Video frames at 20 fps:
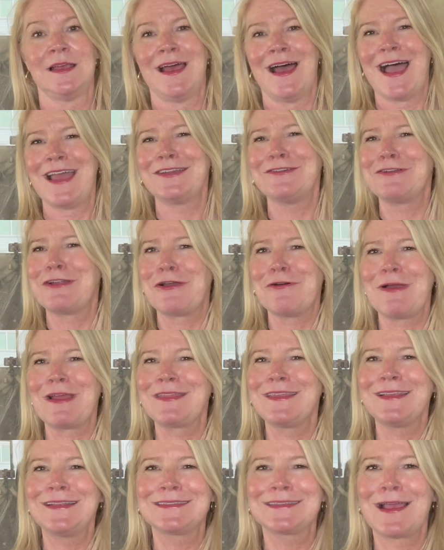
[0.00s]
I don't know, I
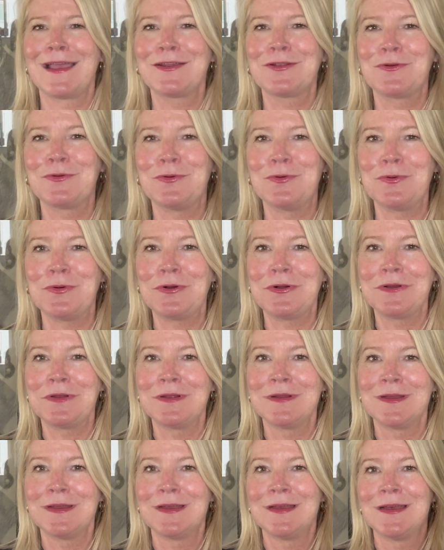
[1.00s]
think it's kind of cool.
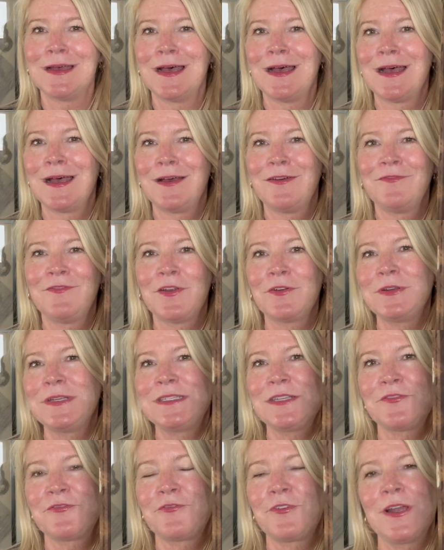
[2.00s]
Very
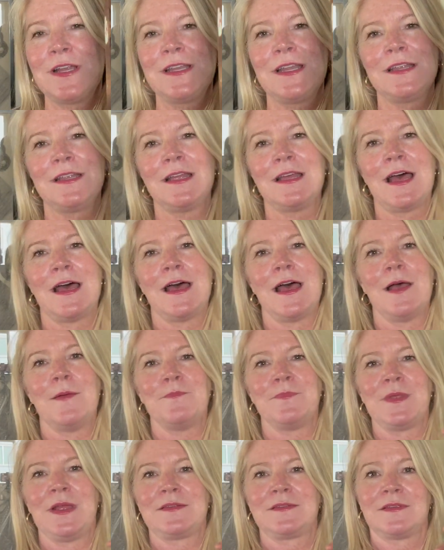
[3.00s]
different.
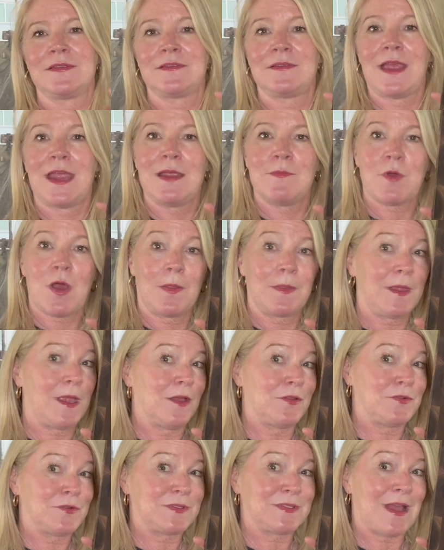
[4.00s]
It's the same on the
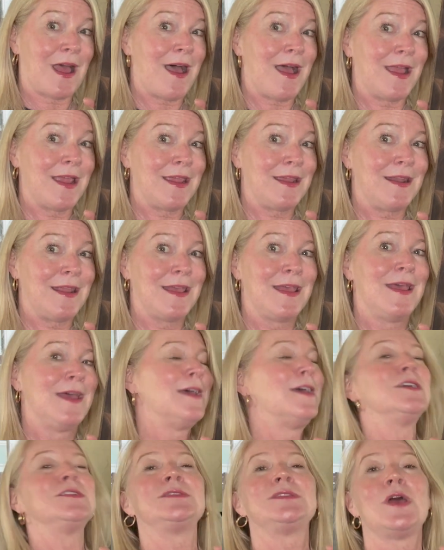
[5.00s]
other side.
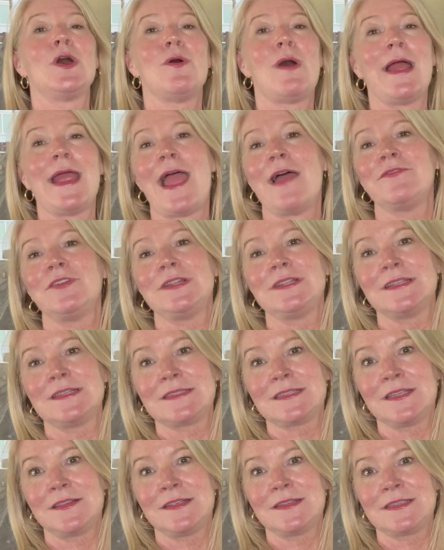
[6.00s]
So I haven't
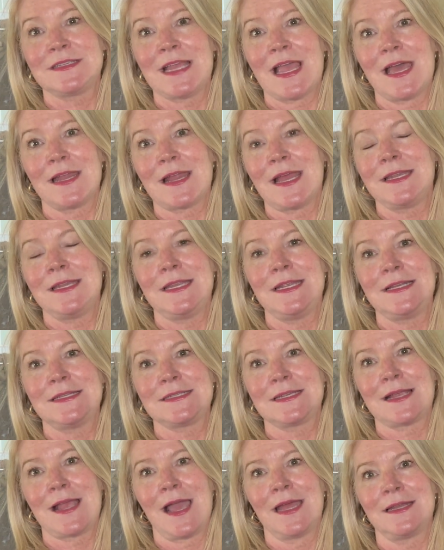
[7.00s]
listed this yet. I need
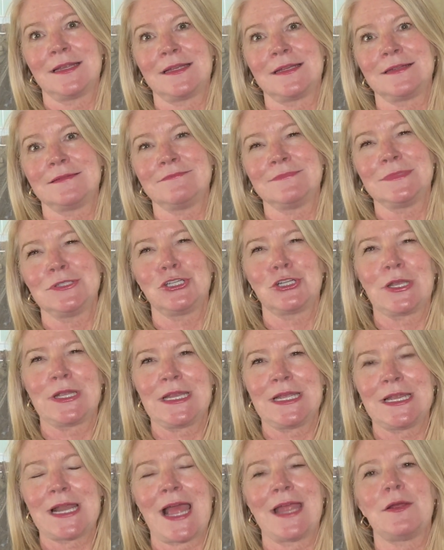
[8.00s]
to kind of look at
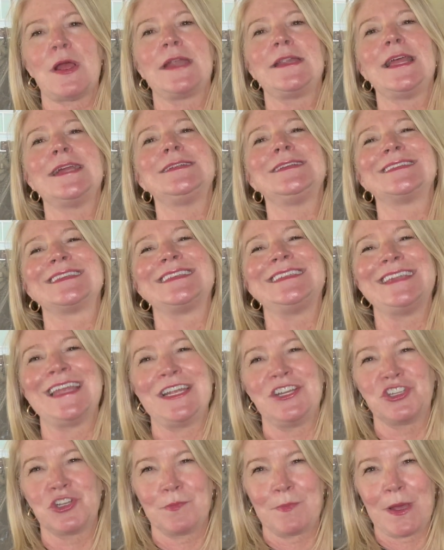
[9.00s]
it. I'd like to
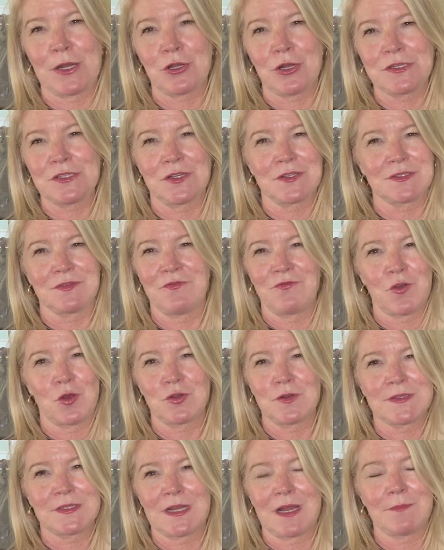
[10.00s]
stage it better. I took some
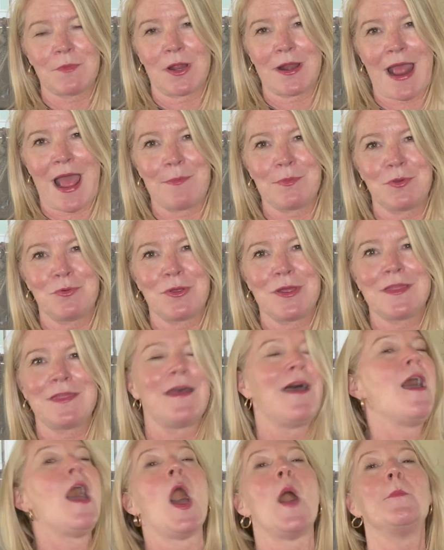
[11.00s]
photos that I'm not happy with,
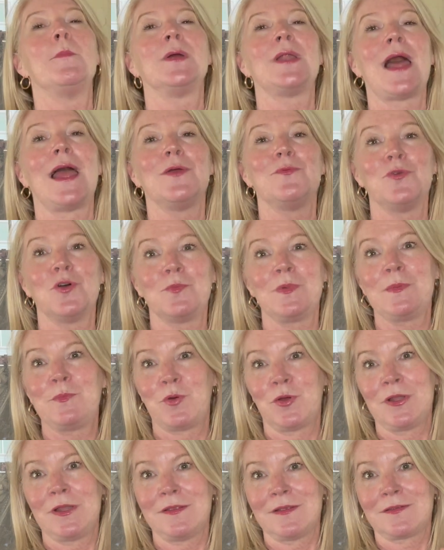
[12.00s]
but I will be
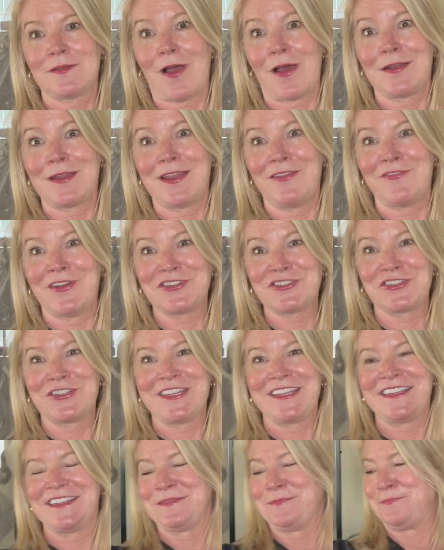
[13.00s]
putting this on
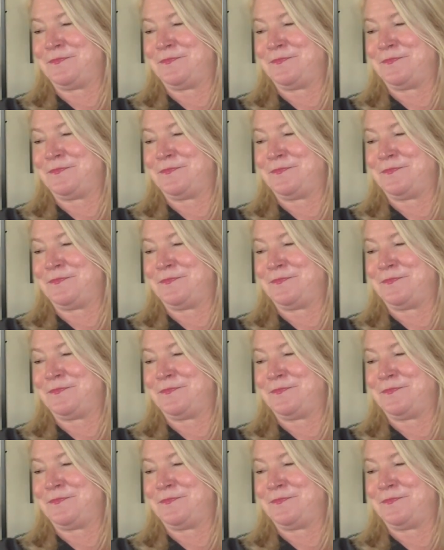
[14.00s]
eventually.